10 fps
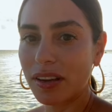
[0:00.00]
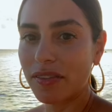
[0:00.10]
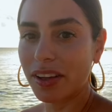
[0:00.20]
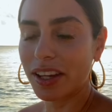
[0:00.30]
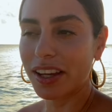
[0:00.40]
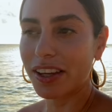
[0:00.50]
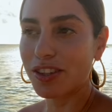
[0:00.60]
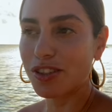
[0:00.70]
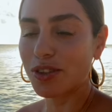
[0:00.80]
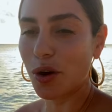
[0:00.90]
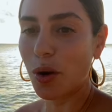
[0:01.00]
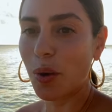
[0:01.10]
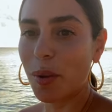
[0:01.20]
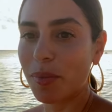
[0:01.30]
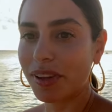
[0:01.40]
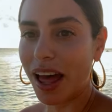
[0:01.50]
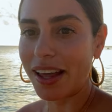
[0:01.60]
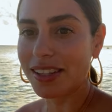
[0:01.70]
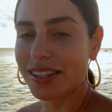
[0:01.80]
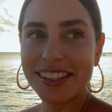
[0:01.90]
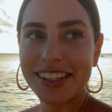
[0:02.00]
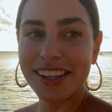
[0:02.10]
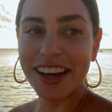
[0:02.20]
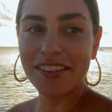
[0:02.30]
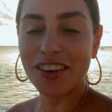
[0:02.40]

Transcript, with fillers: Feeling so blessed to have